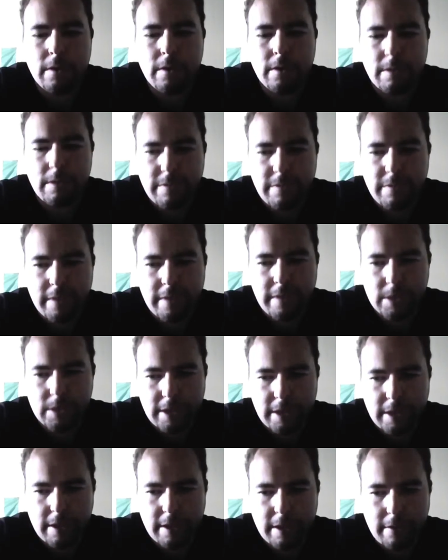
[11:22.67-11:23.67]
Teams have got to
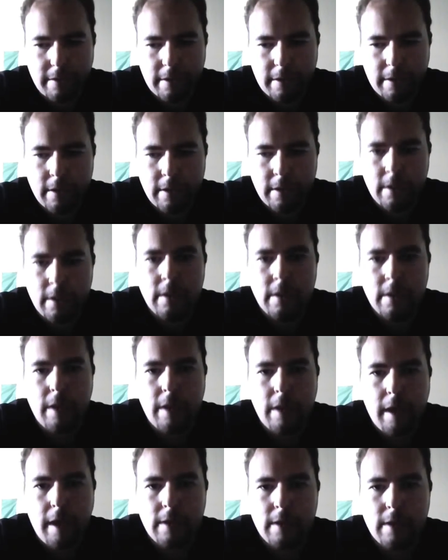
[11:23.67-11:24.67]
stick together,
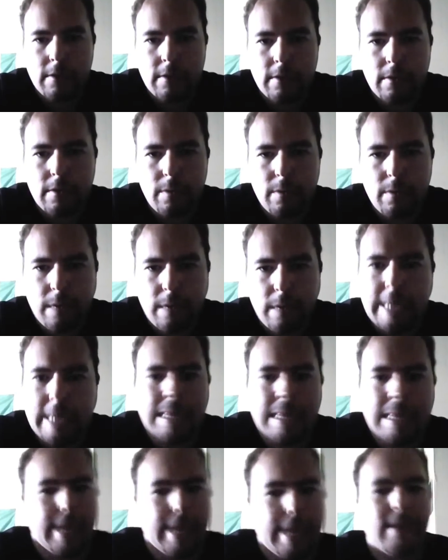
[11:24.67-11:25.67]
and we
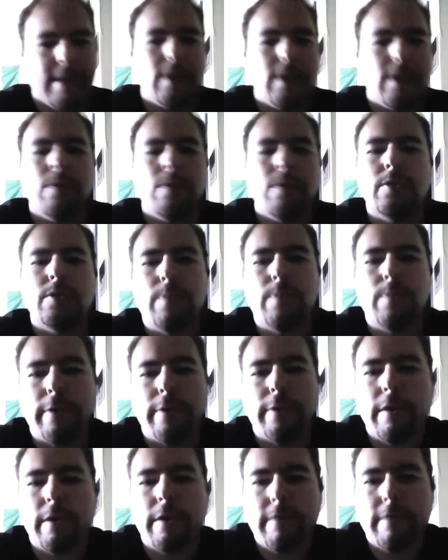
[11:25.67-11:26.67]
need the continuing
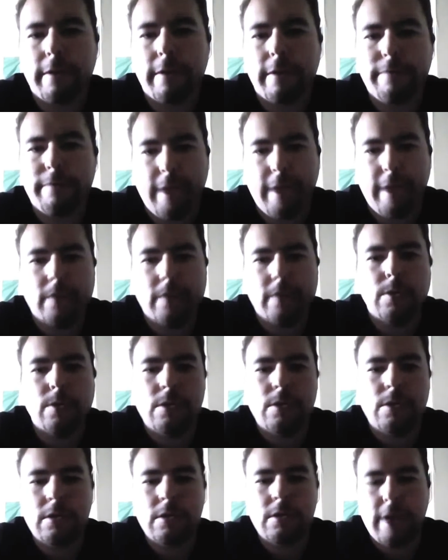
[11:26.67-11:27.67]
support of our fans
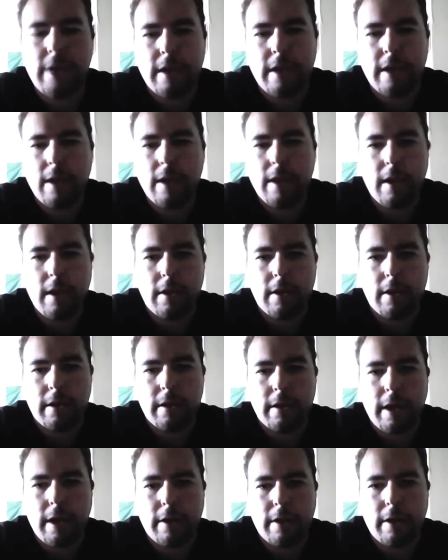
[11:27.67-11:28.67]
and
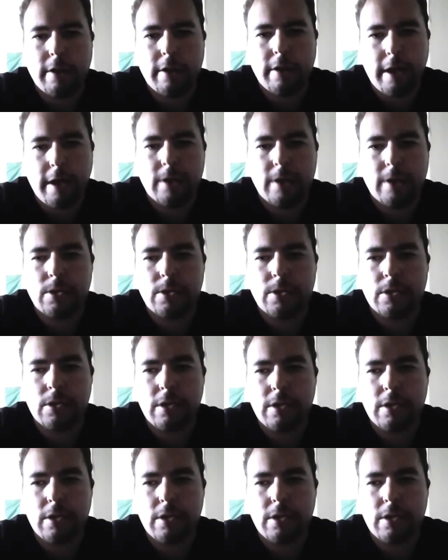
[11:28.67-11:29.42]
our clients.